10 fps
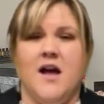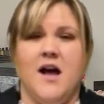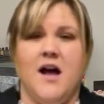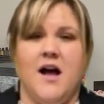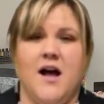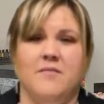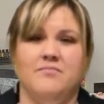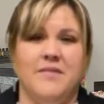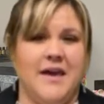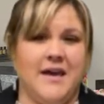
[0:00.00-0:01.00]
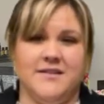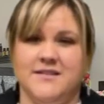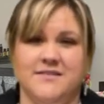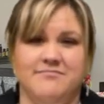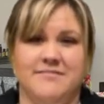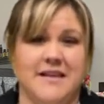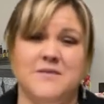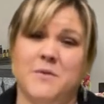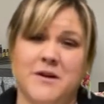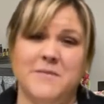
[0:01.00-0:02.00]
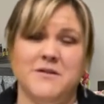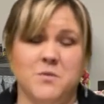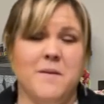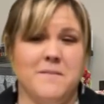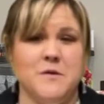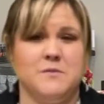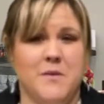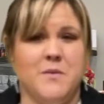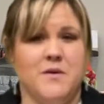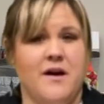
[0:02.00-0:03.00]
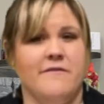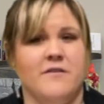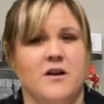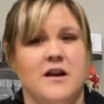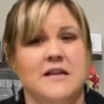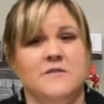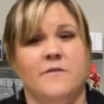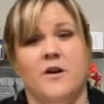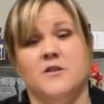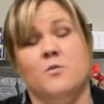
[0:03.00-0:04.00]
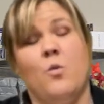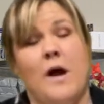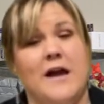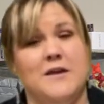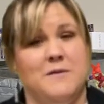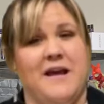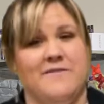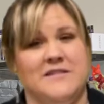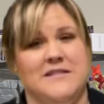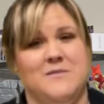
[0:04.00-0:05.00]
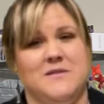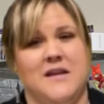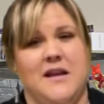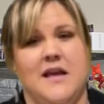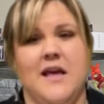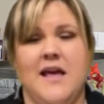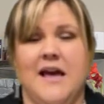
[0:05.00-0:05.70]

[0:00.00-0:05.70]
and that's pretty much what most people cover as far as why you would have a sleep study.